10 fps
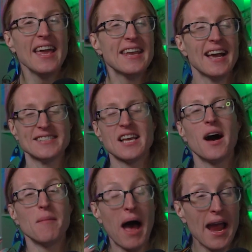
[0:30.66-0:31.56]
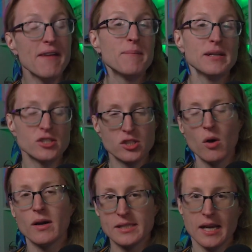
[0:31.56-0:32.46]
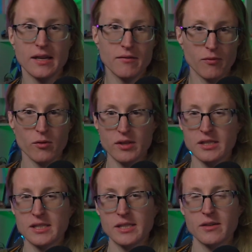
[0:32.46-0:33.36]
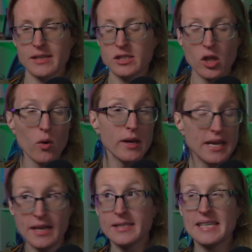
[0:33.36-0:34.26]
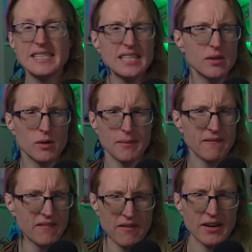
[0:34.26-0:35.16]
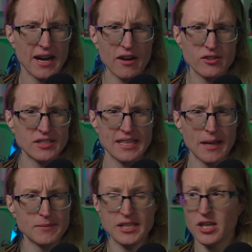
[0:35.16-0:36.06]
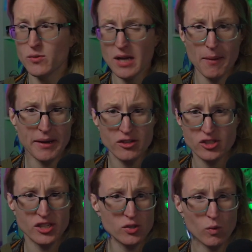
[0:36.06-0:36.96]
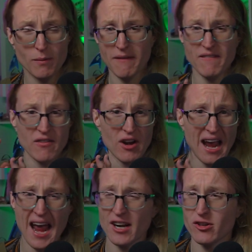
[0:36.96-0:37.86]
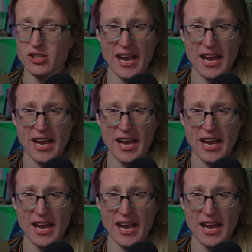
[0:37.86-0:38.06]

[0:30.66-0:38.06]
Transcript: Yes, I have been so excited for this series. Loki is easily one of my favorite characters in the MCU. Tom Hiddleston is one of my favorite actors.